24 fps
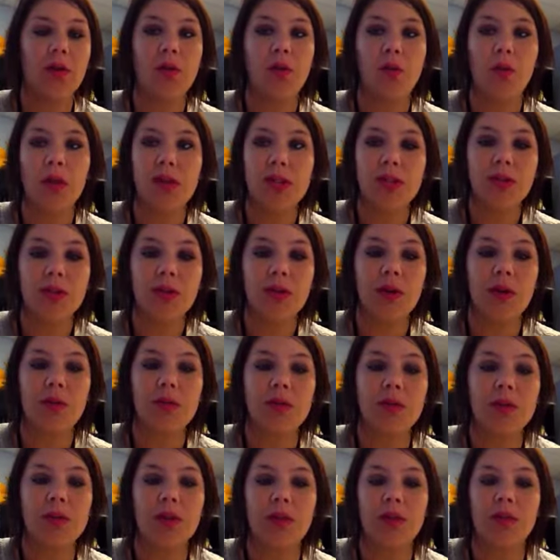was to
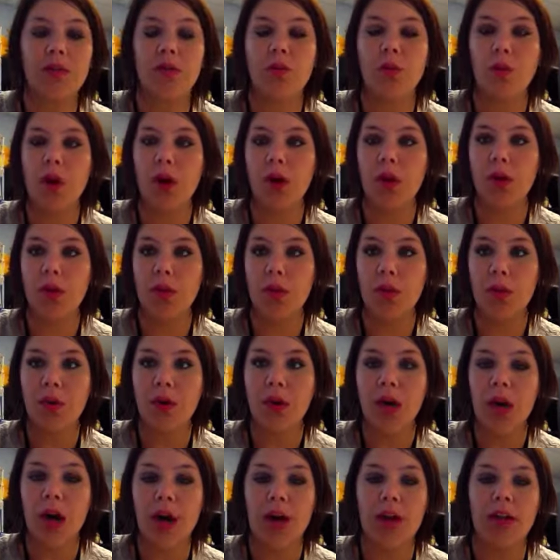observe one or more
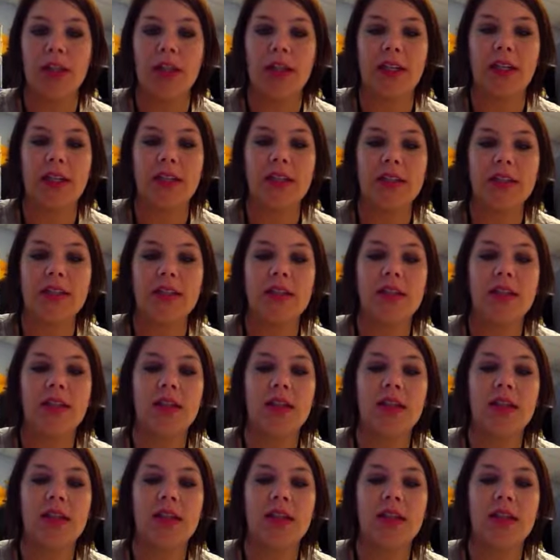colleagues'